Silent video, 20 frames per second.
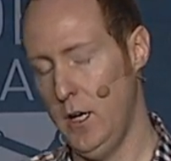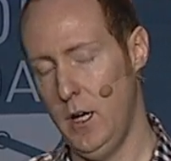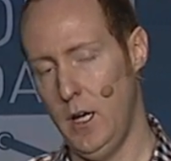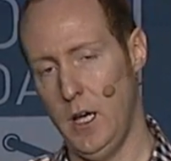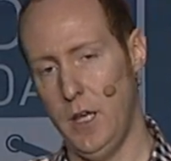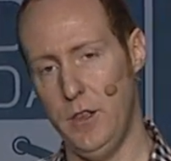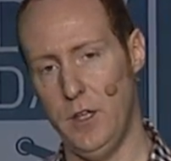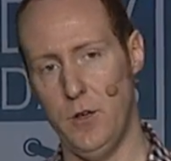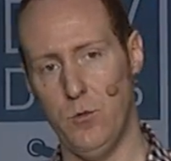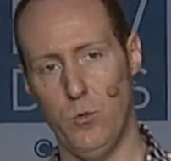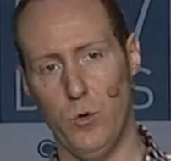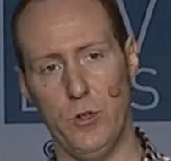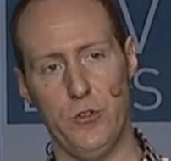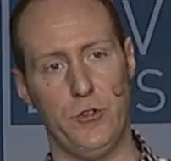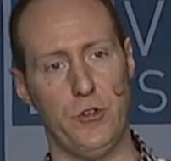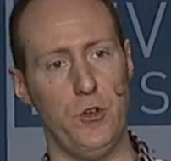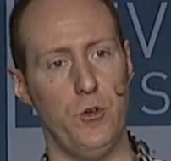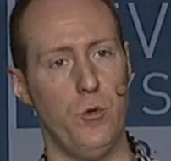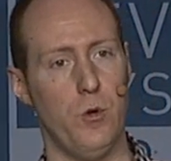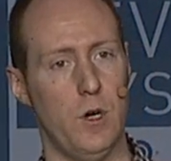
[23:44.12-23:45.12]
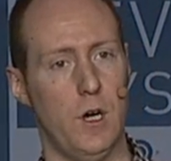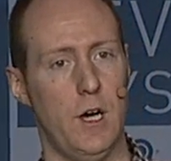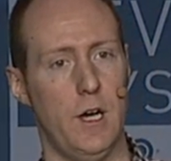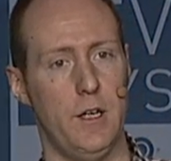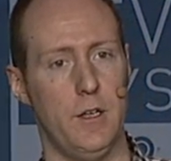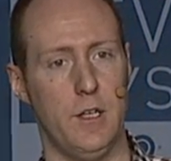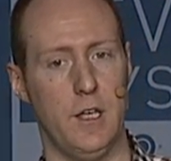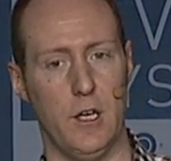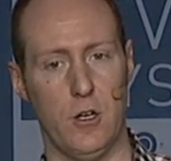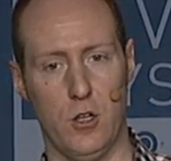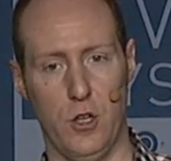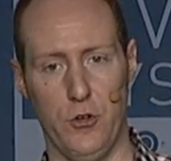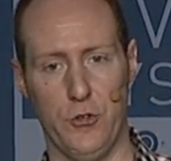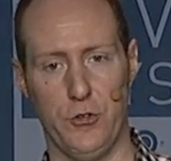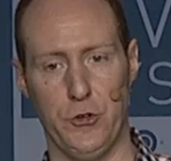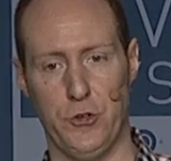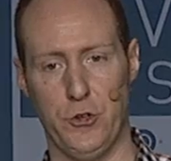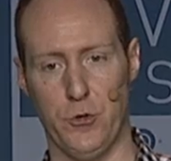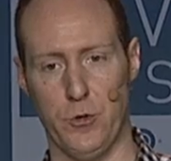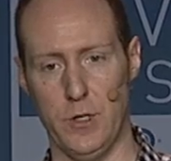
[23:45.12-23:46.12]
And then once you get
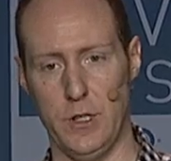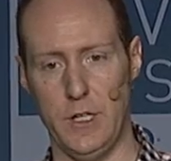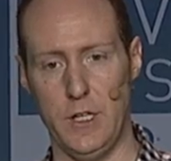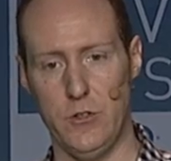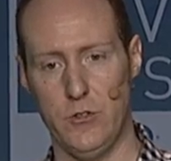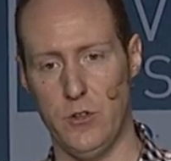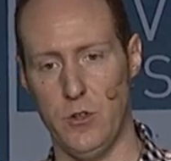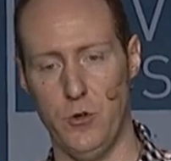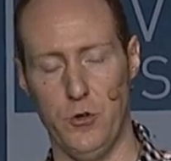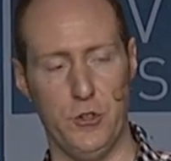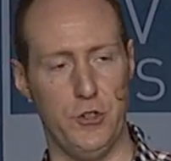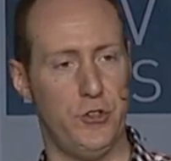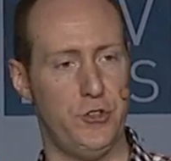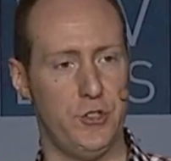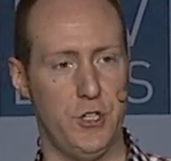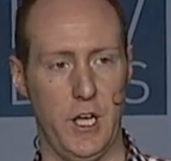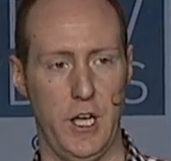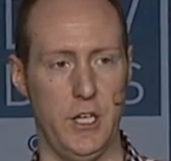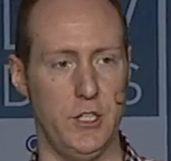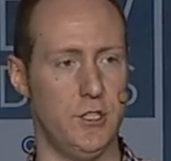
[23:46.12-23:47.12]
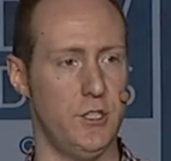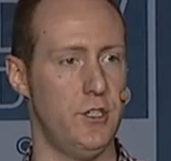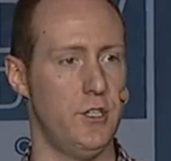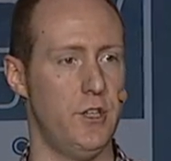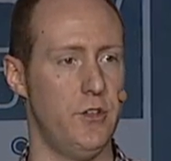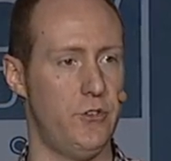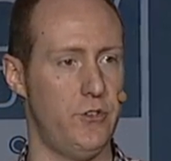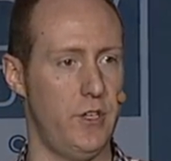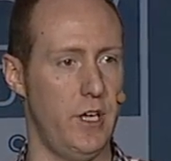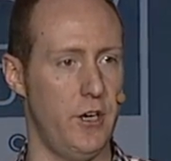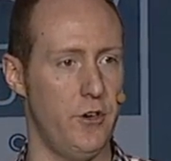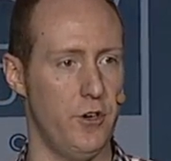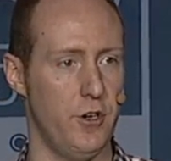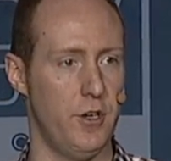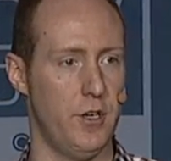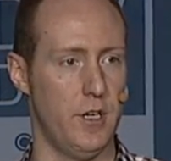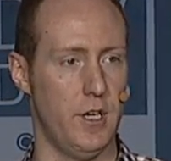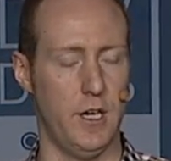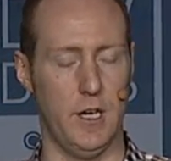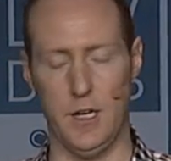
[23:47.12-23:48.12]
closer to release, it will just change into the
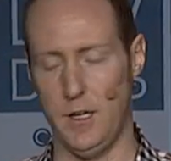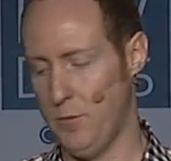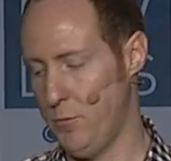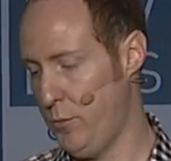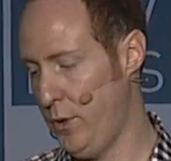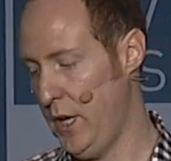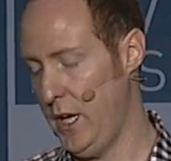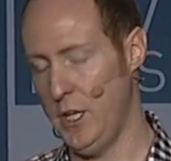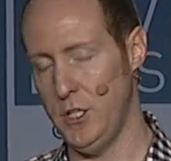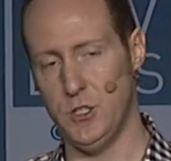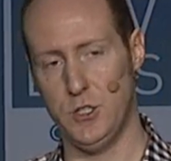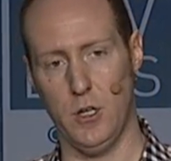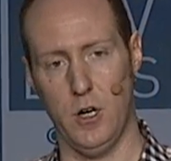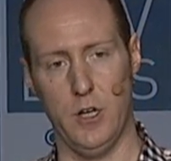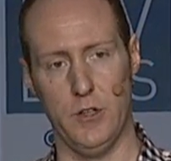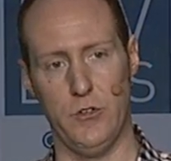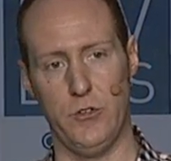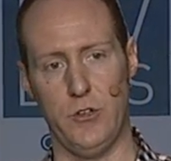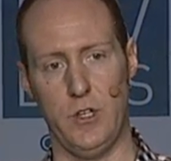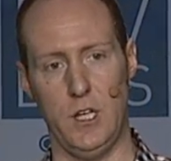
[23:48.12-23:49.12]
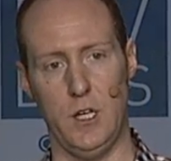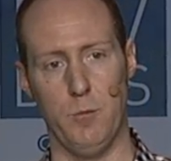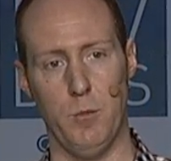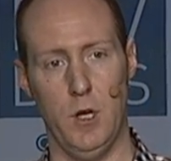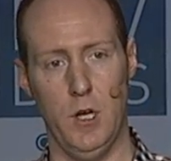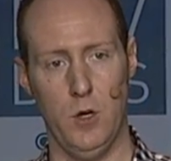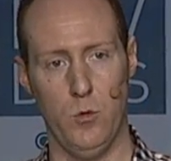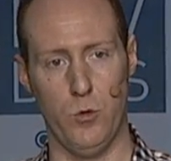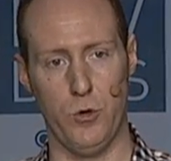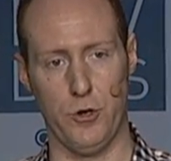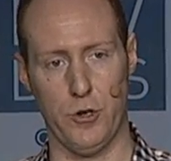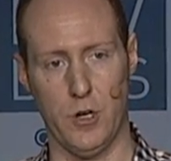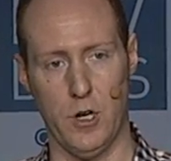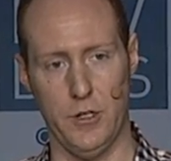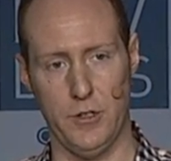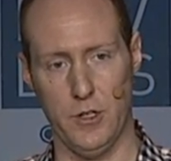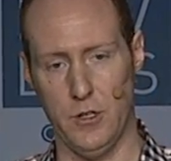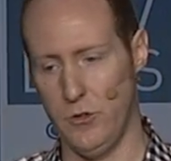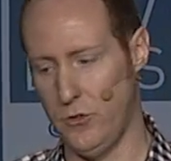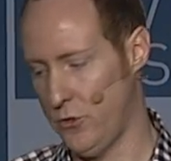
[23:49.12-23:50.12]
standard page on Steam where your
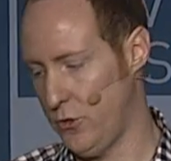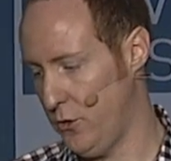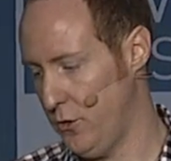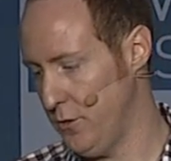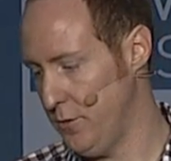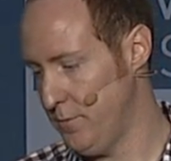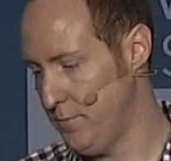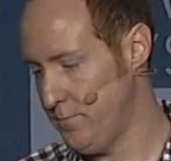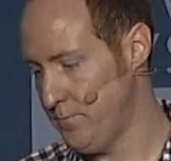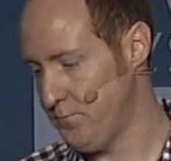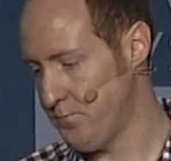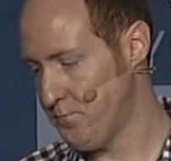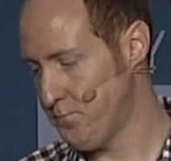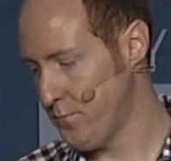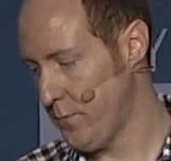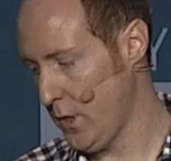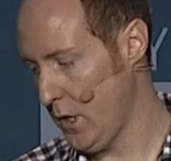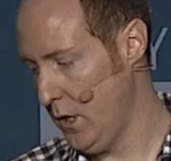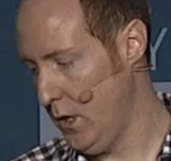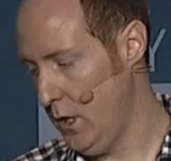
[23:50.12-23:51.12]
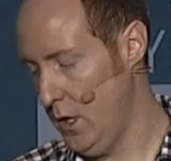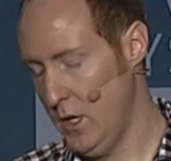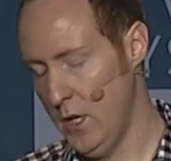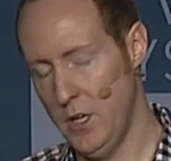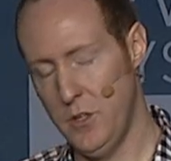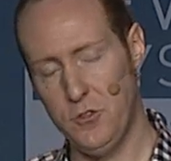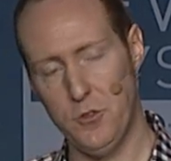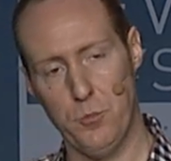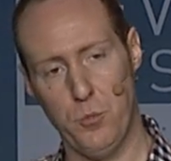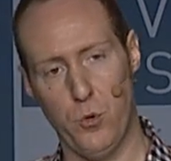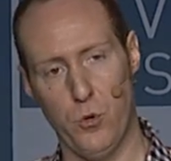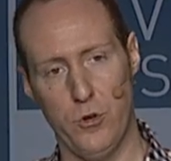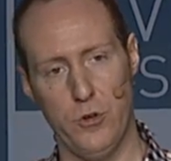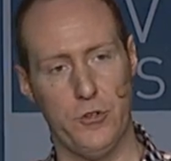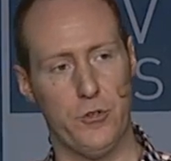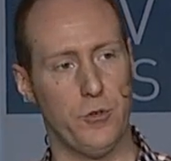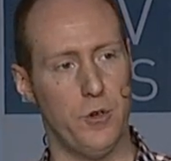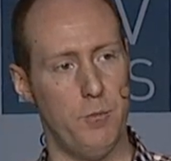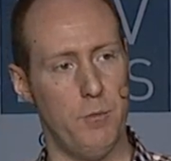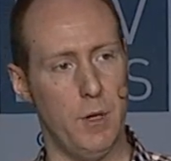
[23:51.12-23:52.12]
content is sold. It's important
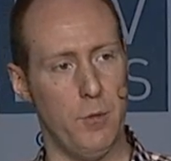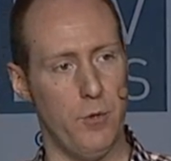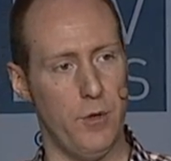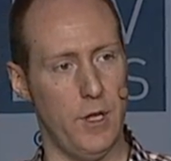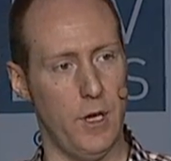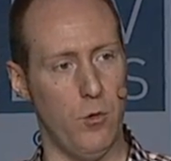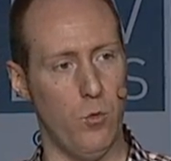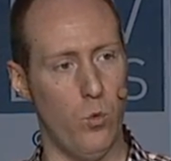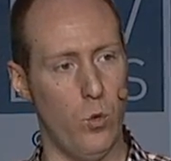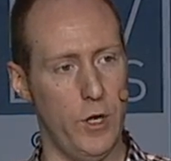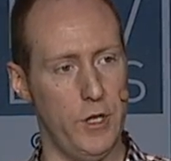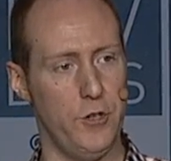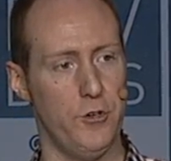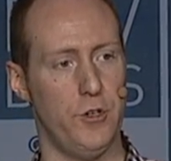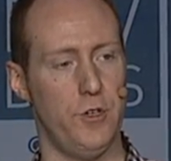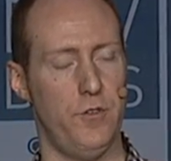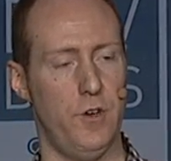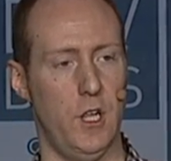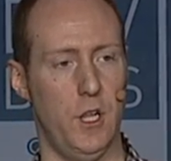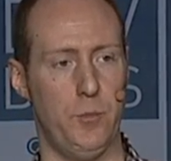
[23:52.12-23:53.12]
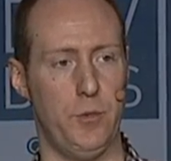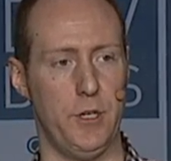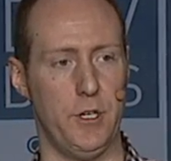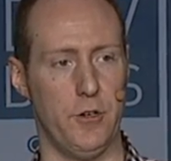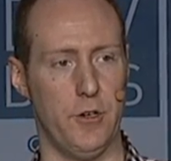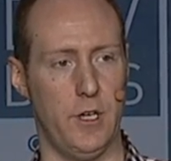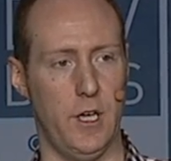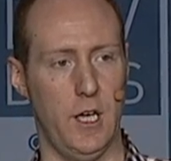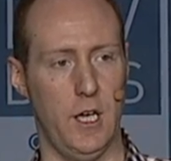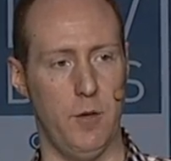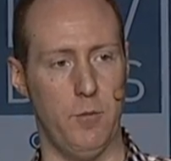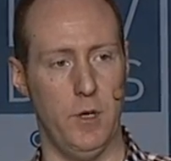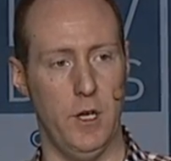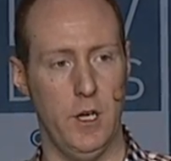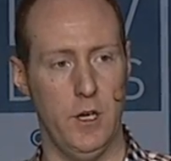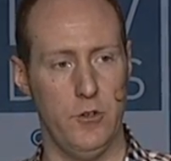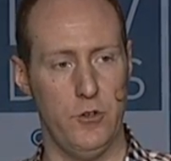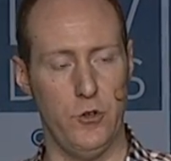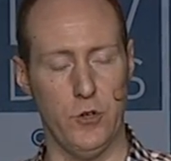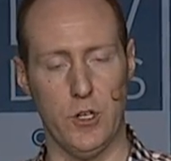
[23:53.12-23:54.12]
to remember that when you're developing your game,
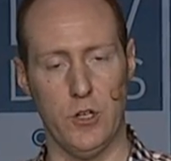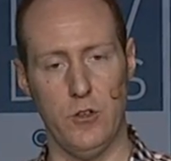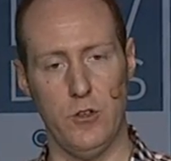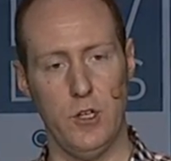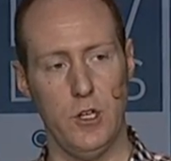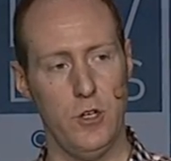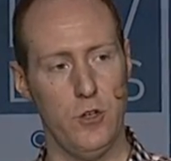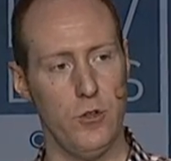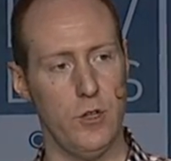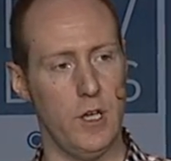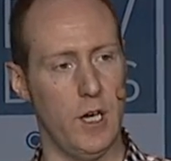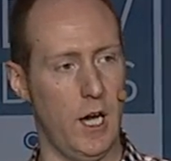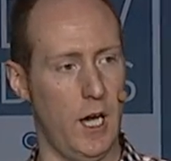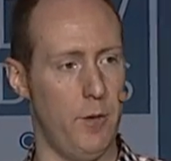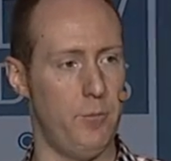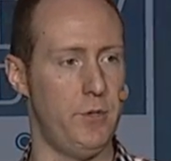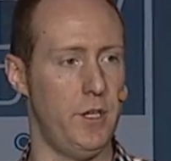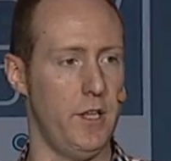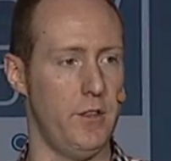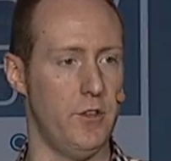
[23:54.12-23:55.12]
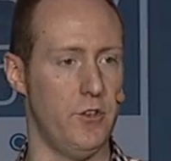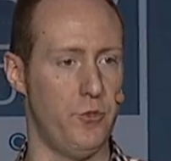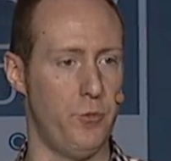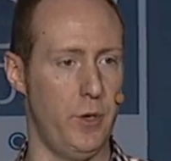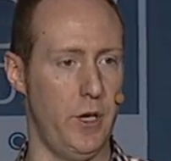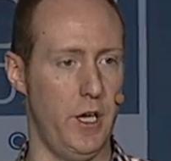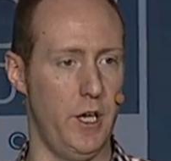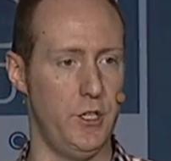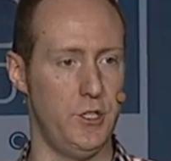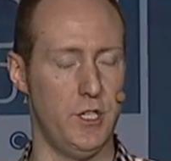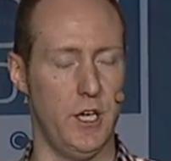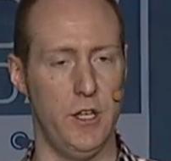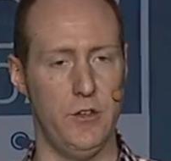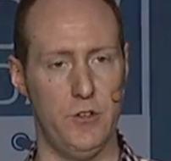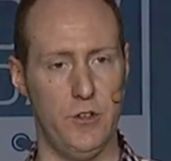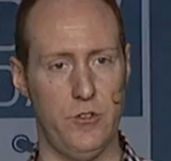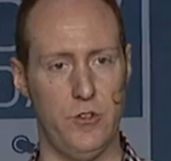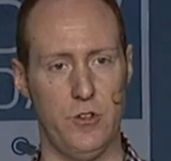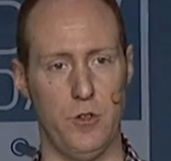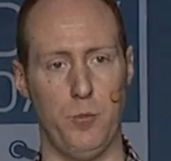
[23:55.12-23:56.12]
to continually update this page, as
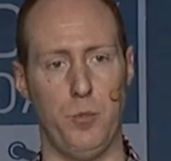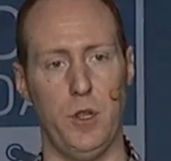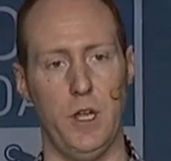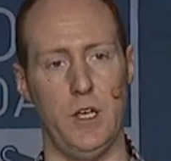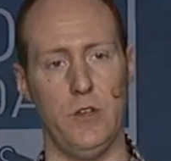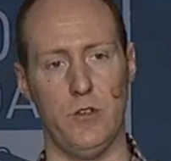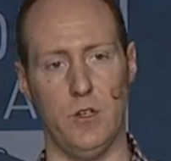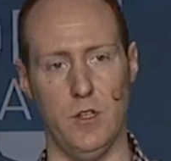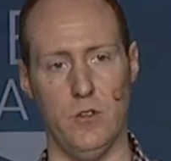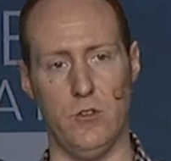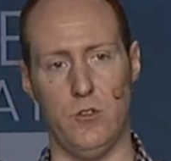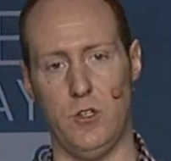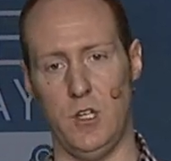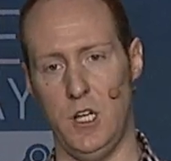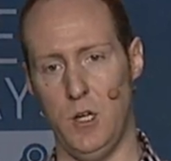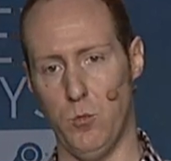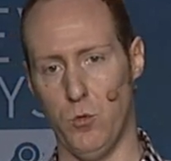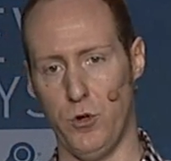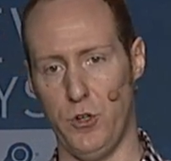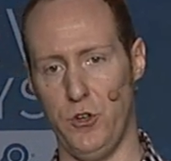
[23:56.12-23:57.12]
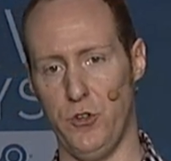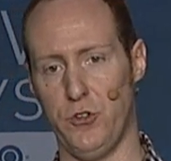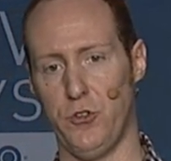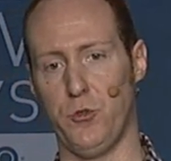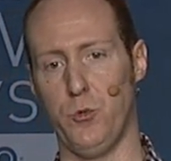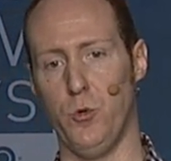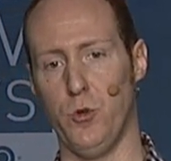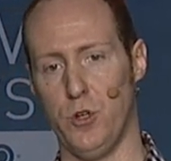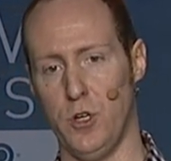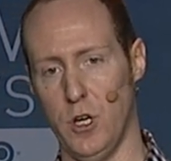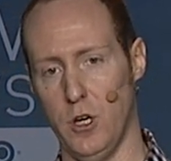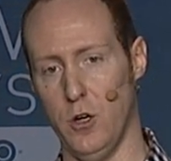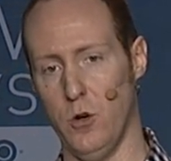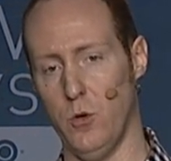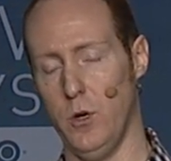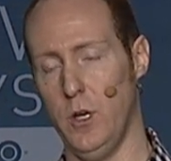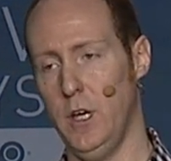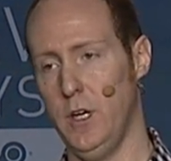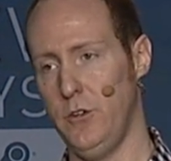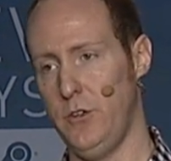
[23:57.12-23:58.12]
this is a place in Steam where users will
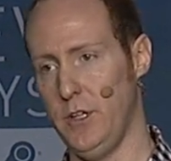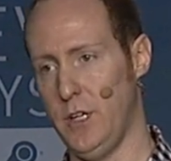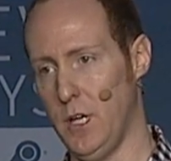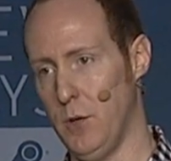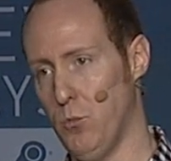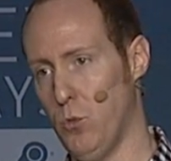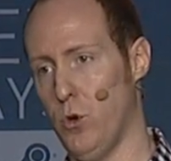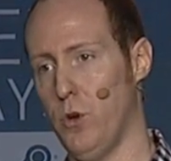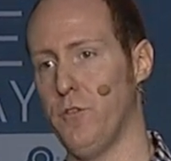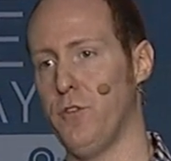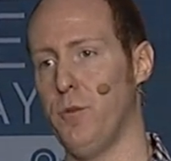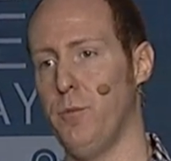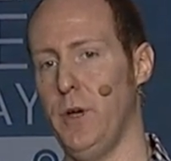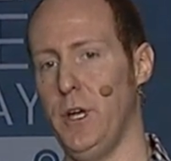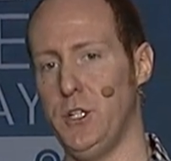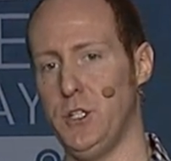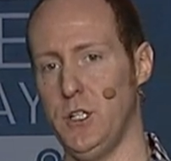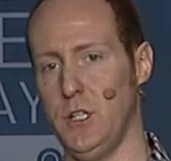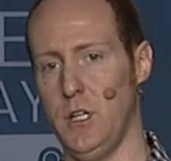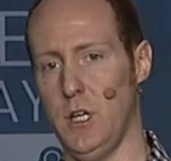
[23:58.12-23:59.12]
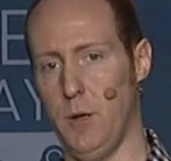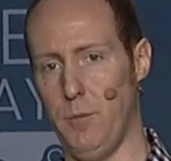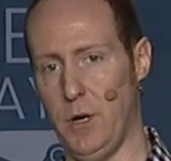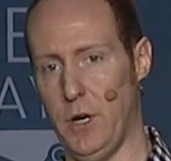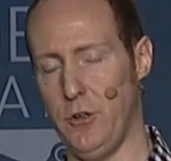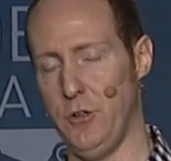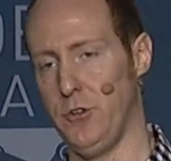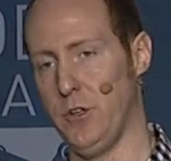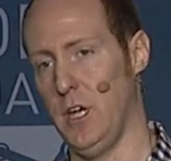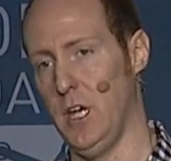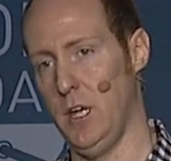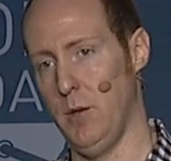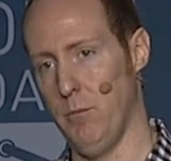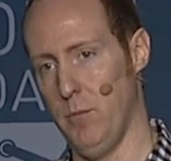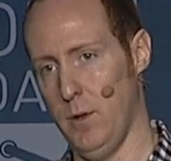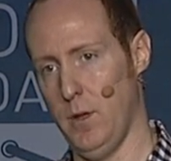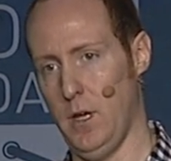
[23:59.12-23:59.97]
go to get more information about your game